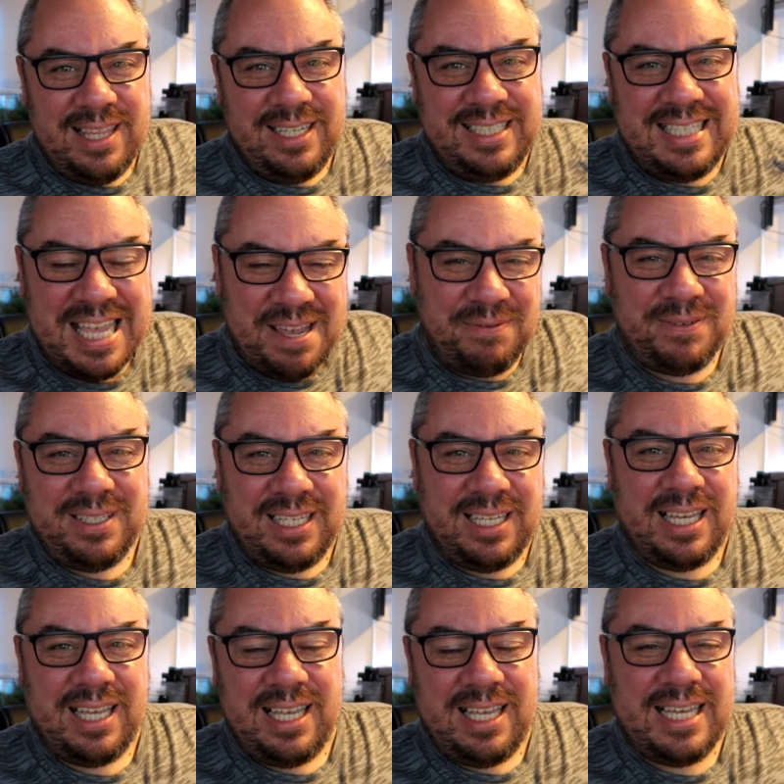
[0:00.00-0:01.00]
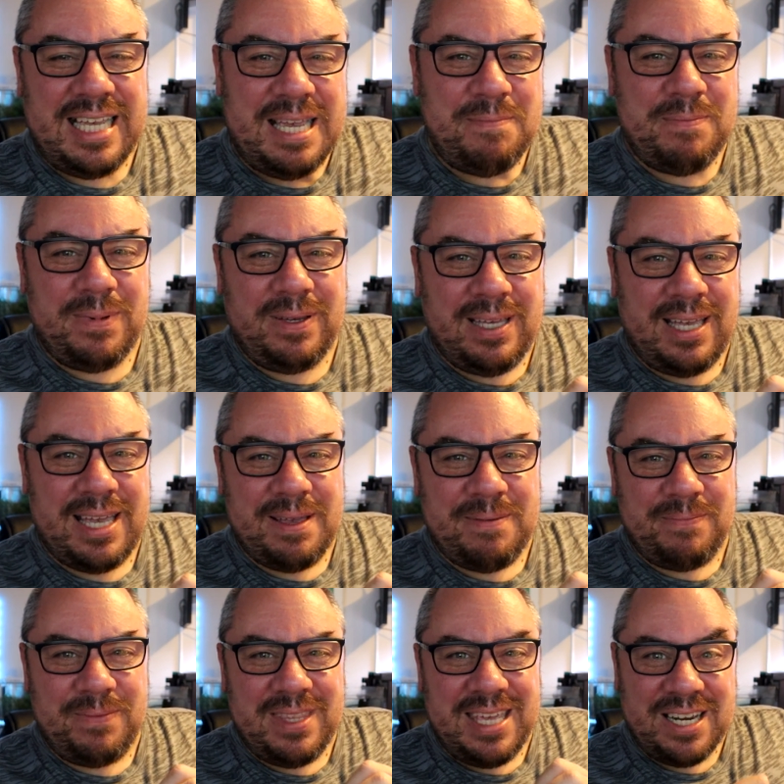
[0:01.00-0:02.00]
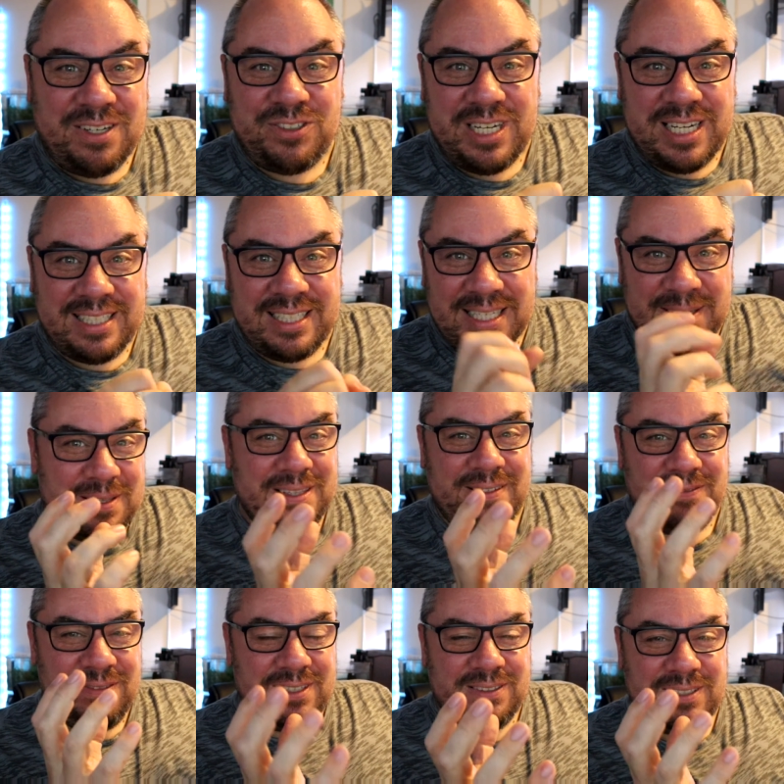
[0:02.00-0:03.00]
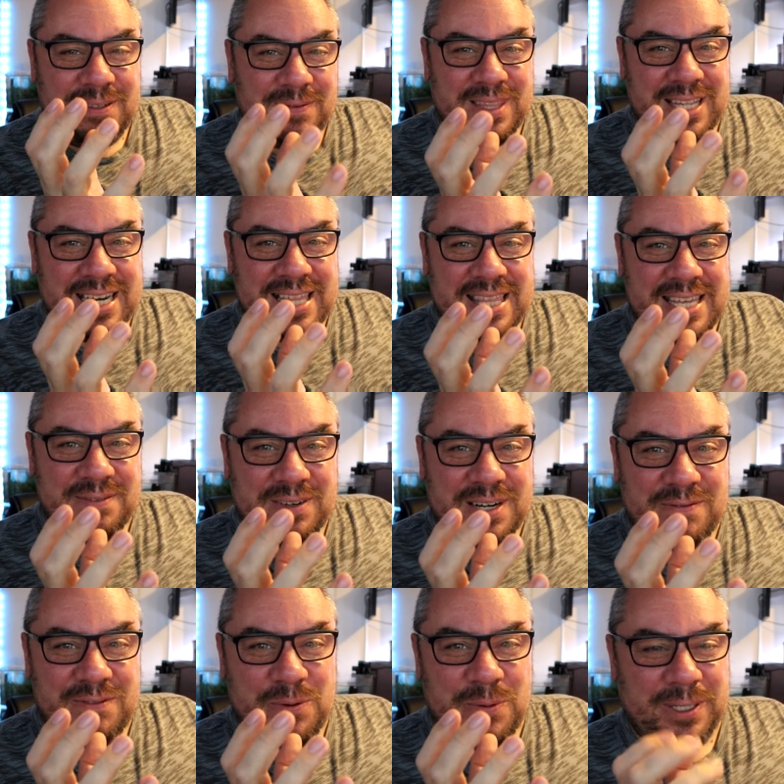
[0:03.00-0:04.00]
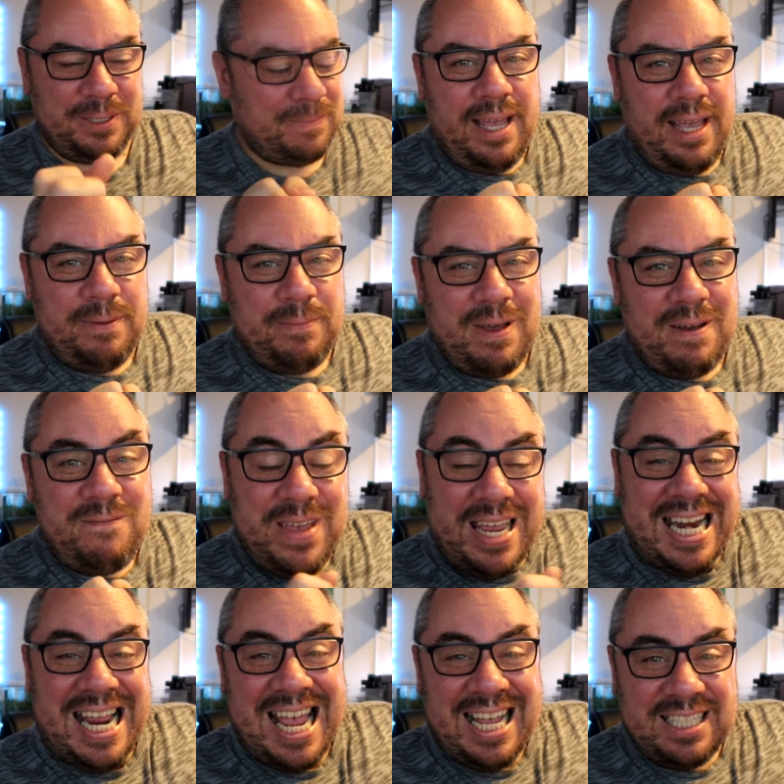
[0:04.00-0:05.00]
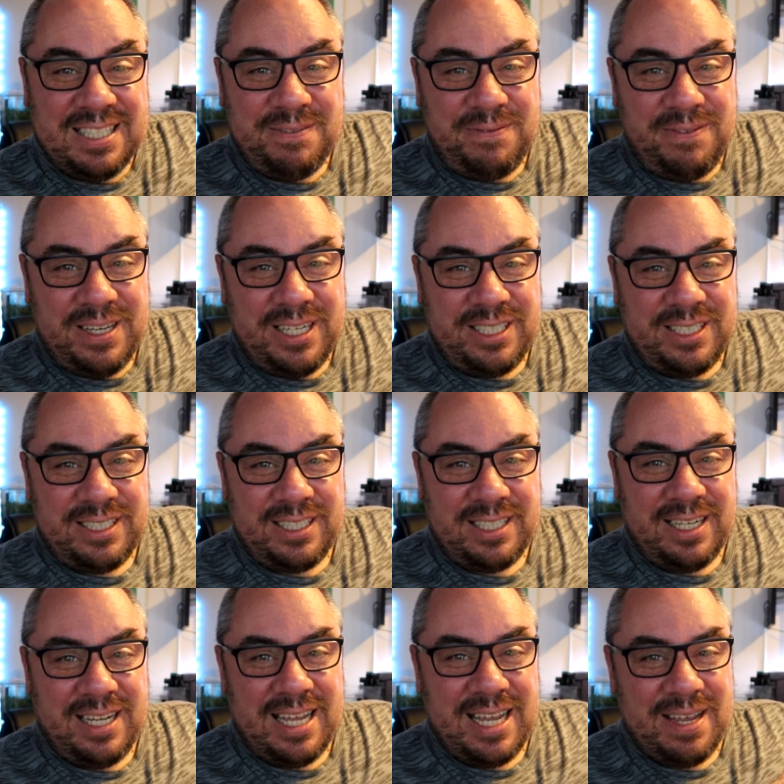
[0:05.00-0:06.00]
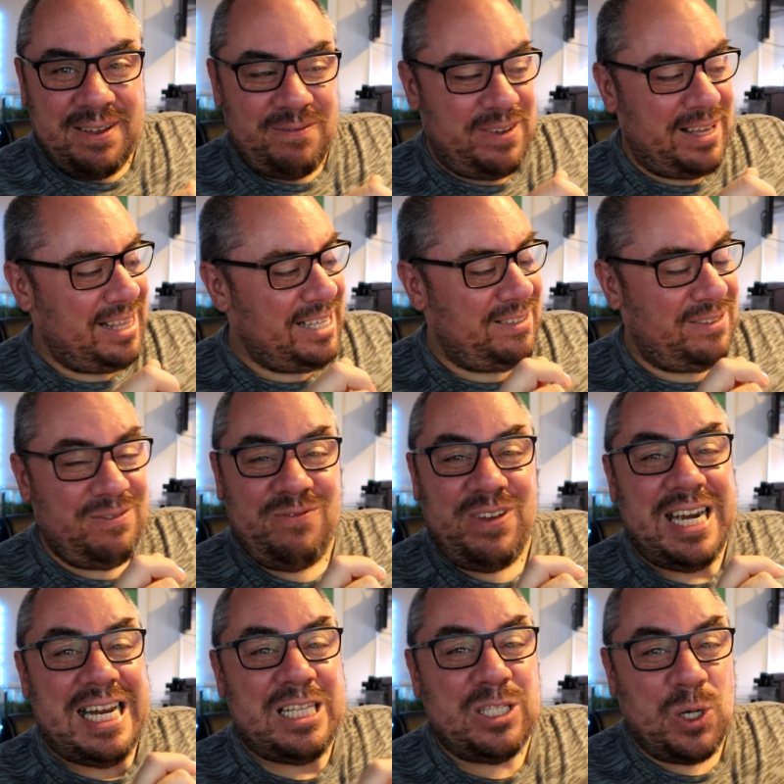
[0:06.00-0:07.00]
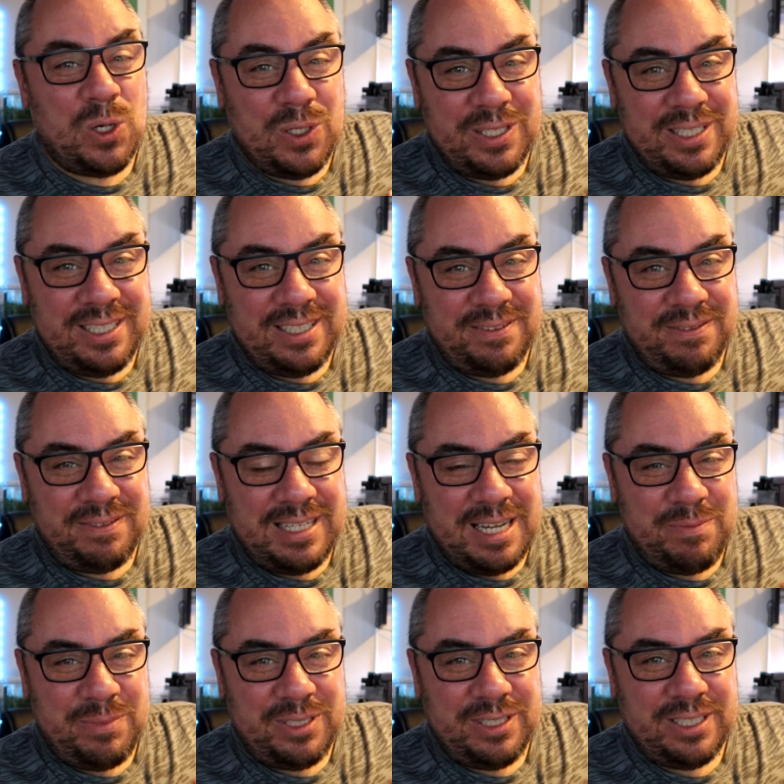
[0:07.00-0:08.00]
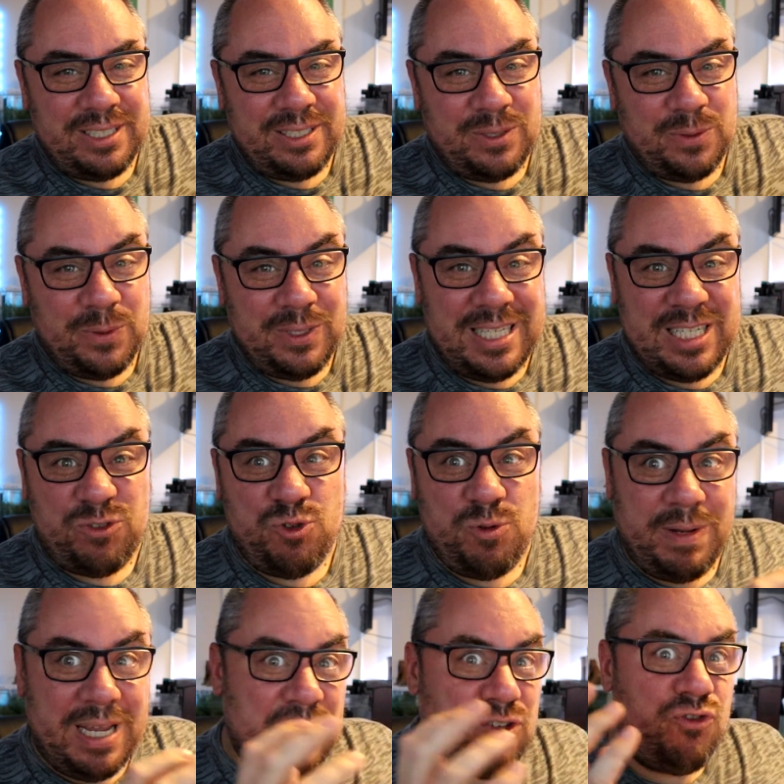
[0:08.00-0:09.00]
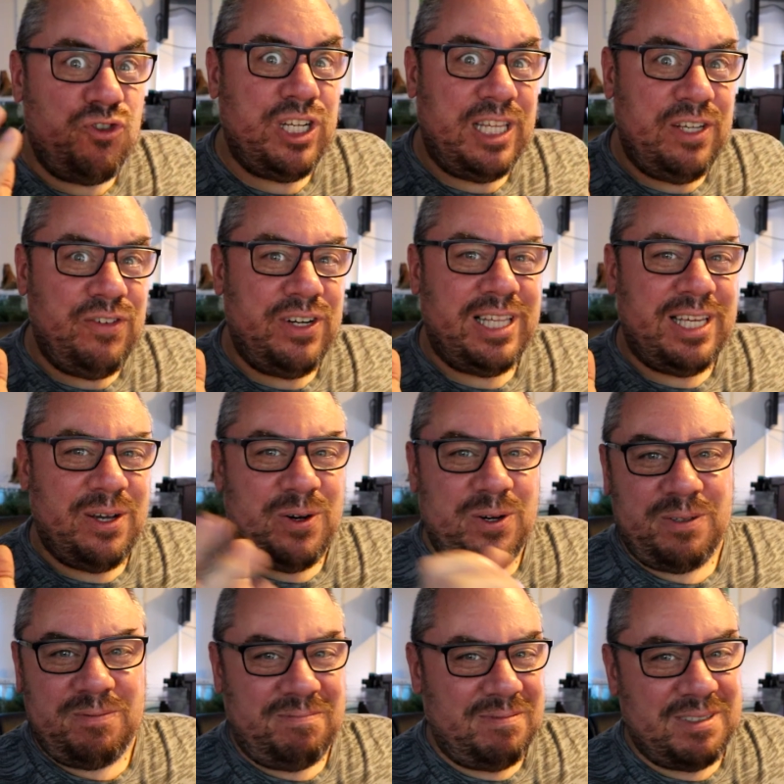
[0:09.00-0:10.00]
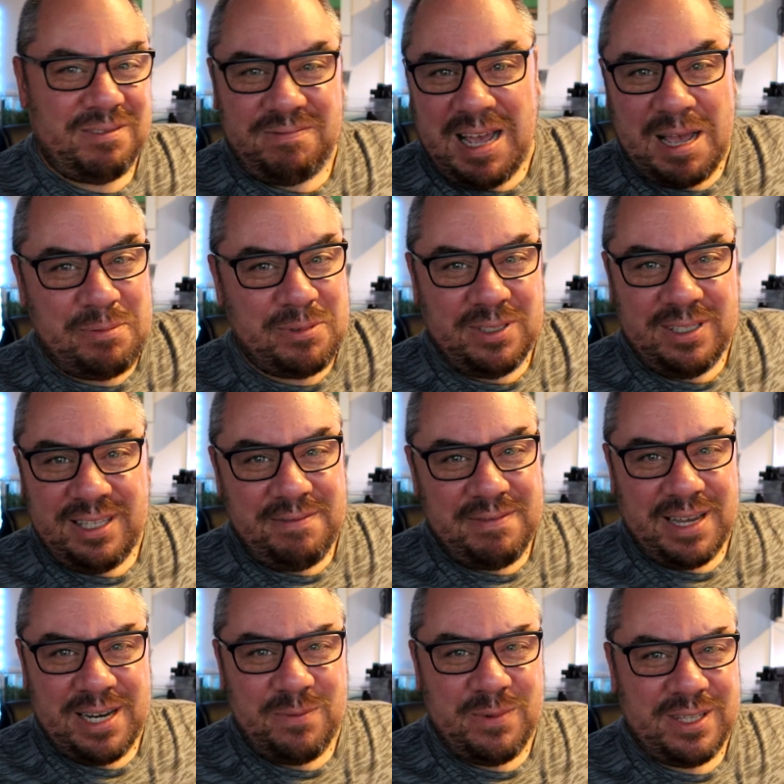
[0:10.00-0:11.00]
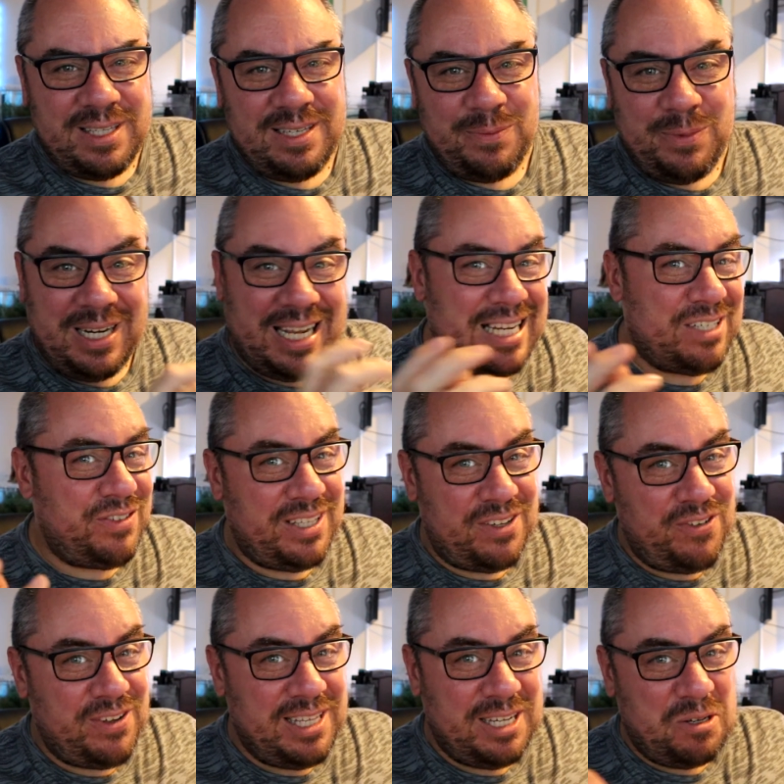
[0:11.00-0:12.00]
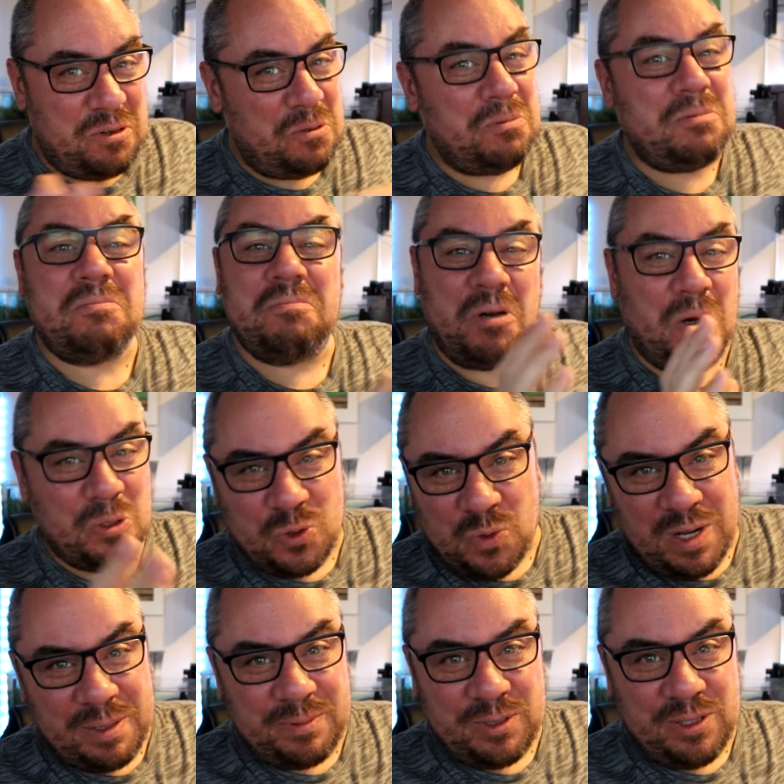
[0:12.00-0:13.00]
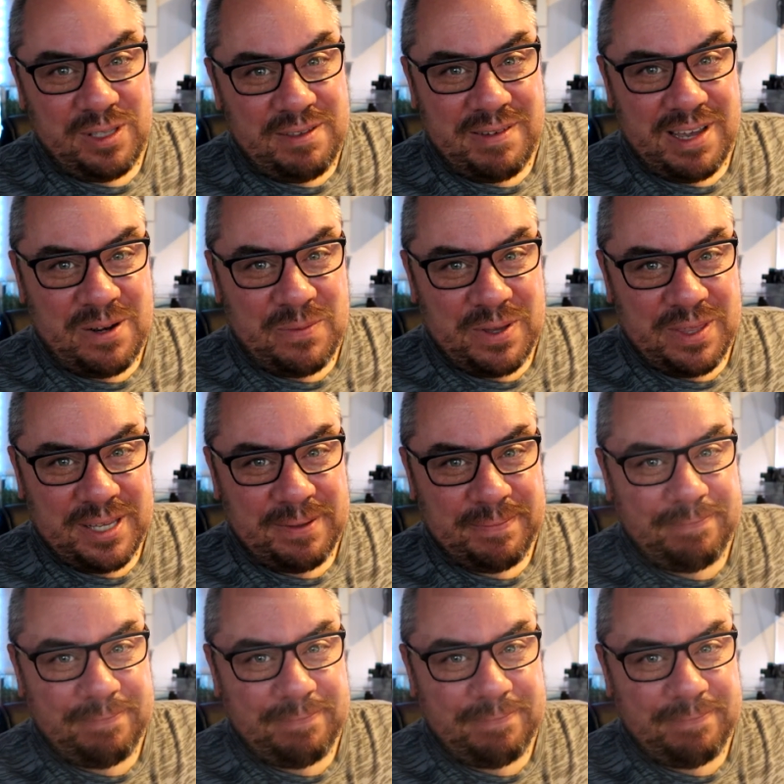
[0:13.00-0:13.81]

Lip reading: They're definitely keep the interest, there's something in there for everyone. A very active fish, very very tolerant of temperatures, so when this room gets really, really hot, absolutely fine with it. When it gets really, really cold, also absolutely fine with it.